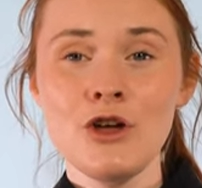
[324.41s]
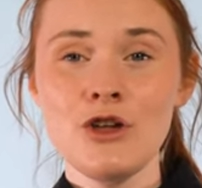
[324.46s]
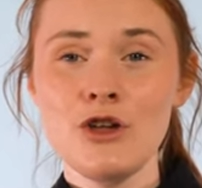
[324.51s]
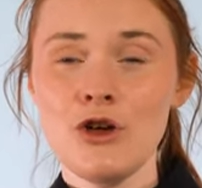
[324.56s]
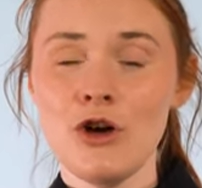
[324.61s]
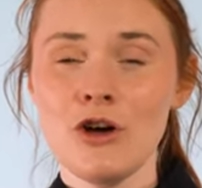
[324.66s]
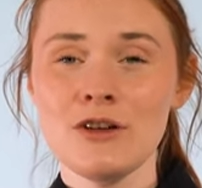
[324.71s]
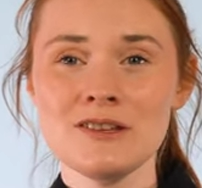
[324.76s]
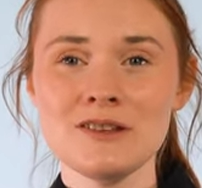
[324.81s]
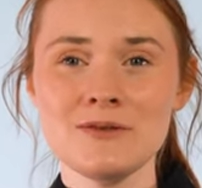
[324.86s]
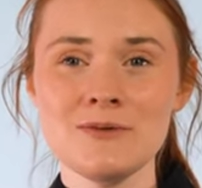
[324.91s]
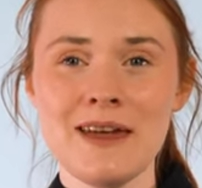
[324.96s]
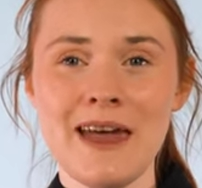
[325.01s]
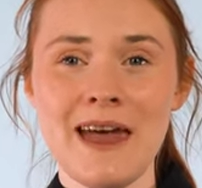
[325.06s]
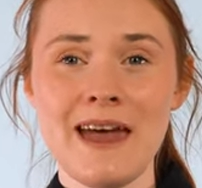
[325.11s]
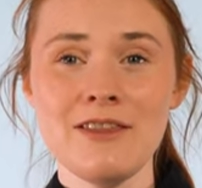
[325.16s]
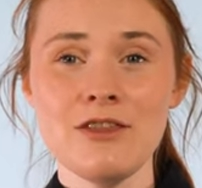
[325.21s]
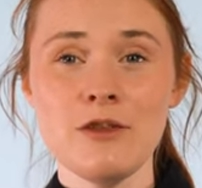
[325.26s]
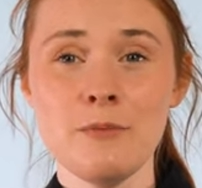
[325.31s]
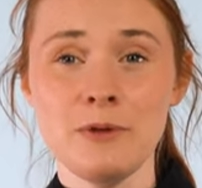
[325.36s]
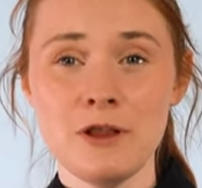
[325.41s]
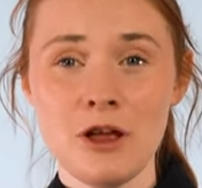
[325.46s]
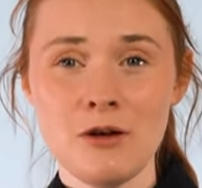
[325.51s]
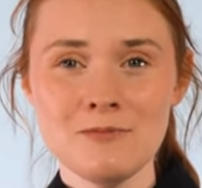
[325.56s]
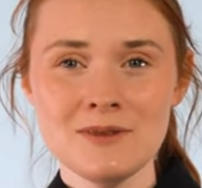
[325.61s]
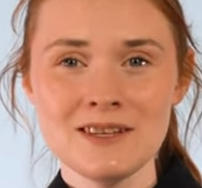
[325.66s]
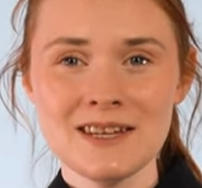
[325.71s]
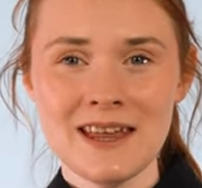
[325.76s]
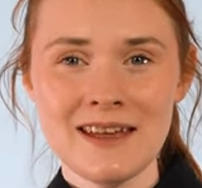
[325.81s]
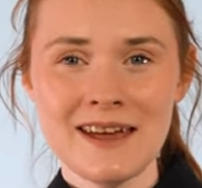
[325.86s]
You also get the
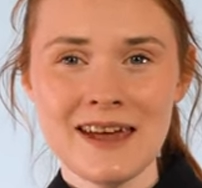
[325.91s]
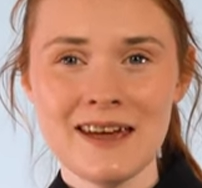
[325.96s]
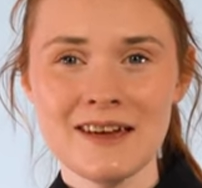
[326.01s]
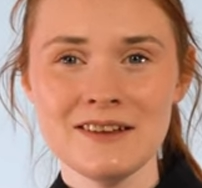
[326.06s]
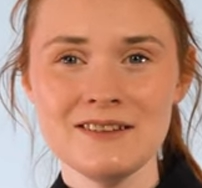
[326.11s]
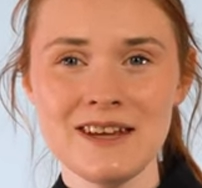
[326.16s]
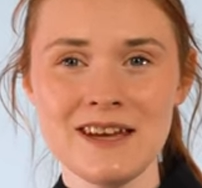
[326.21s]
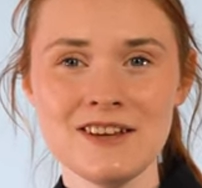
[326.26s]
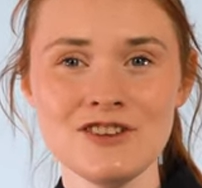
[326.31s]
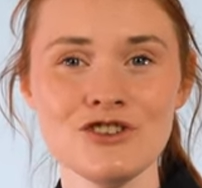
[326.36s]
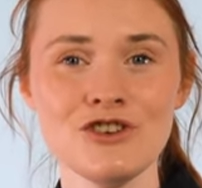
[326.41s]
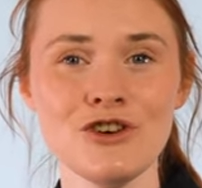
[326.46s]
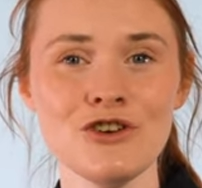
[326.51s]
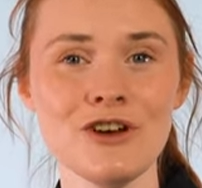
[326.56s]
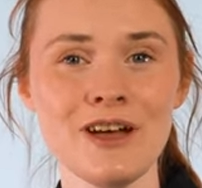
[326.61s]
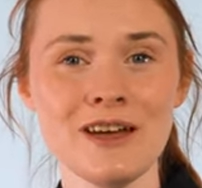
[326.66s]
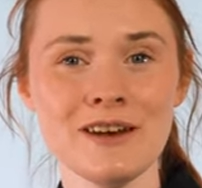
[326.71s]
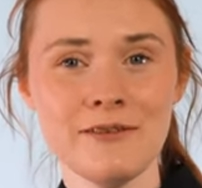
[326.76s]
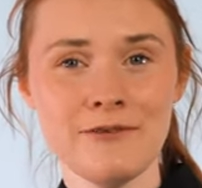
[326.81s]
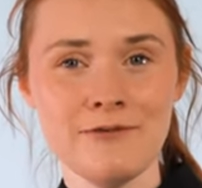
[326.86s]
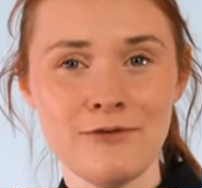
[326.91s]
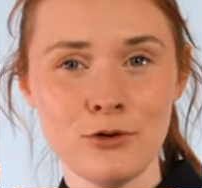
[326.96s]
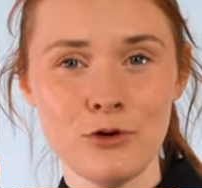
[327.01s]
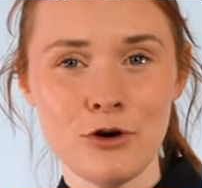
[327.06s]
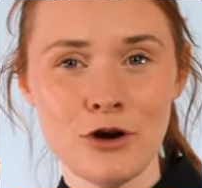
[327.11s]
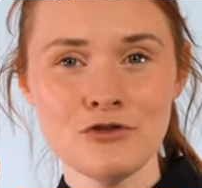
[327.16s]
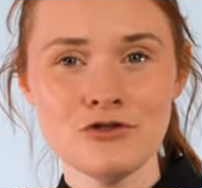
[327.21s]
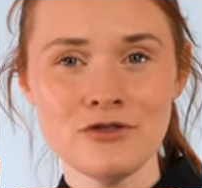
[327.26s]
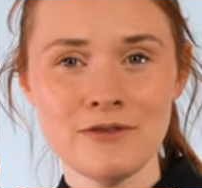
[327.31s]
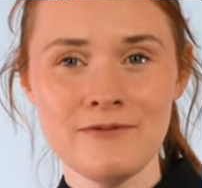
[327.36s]
Plum Silky conditioner in a
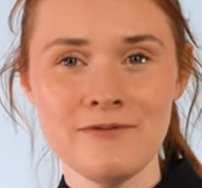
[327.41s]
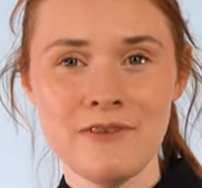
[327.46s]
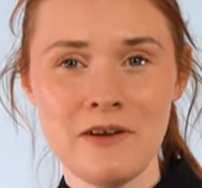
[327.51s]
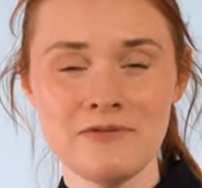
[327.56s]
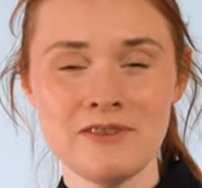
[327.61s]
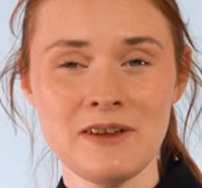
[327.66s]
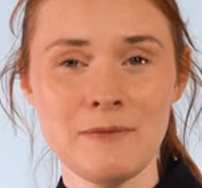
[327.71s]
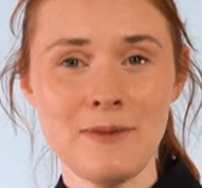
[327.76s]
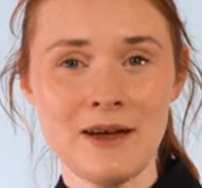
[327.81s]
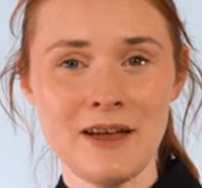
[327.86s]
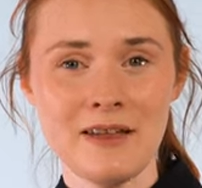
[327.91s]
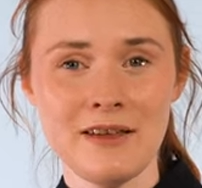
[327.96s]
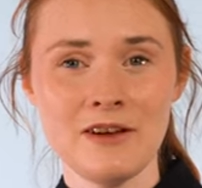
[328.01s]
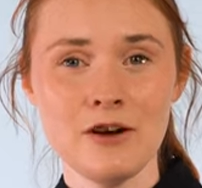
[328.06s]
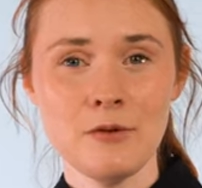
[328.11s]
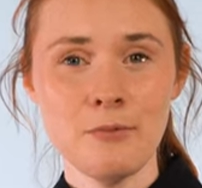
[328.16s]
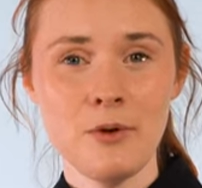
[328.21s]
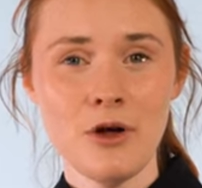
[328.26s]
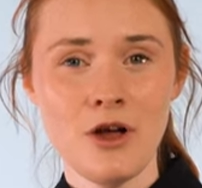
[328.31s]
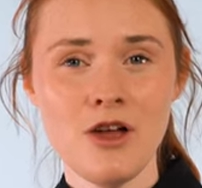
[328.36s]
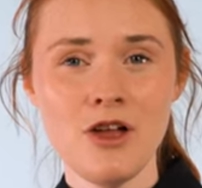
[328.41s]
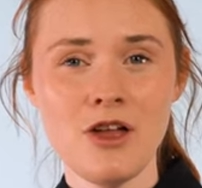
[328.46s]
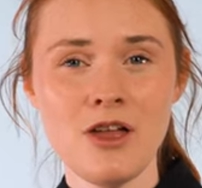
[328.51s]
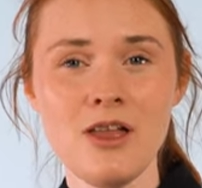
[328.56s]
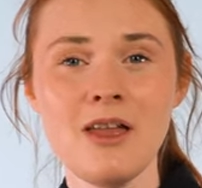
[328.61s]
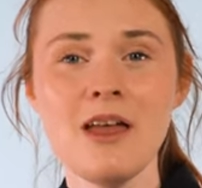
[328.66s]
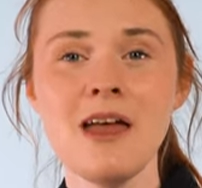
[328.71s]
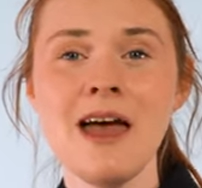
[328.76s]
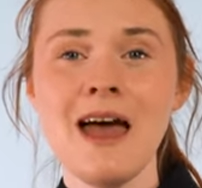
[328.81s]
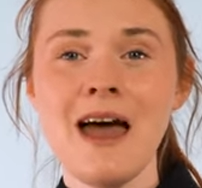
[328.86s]
450ml
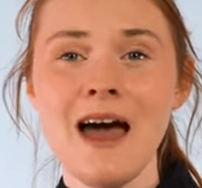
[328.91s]
bottle.